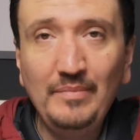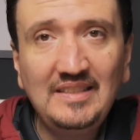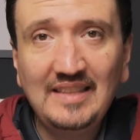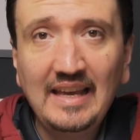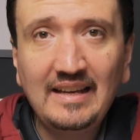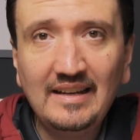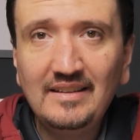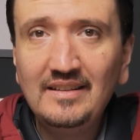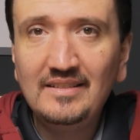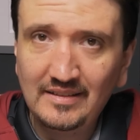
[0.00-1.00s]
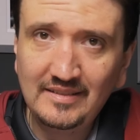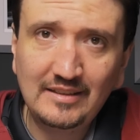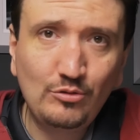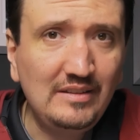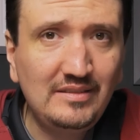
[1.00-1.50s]
mistaken
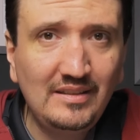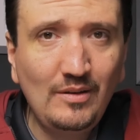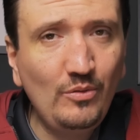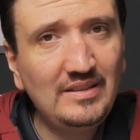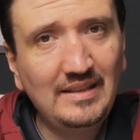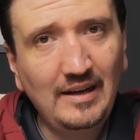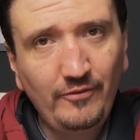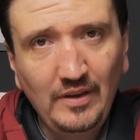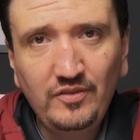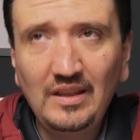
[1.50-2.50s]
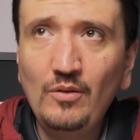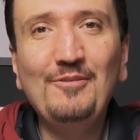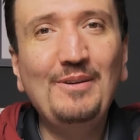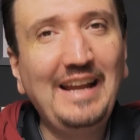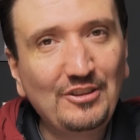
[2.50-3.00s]
the 20C with the 50
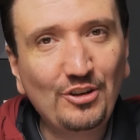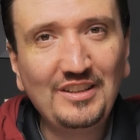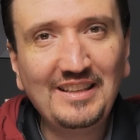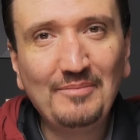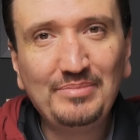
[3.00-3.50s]
when I talked in the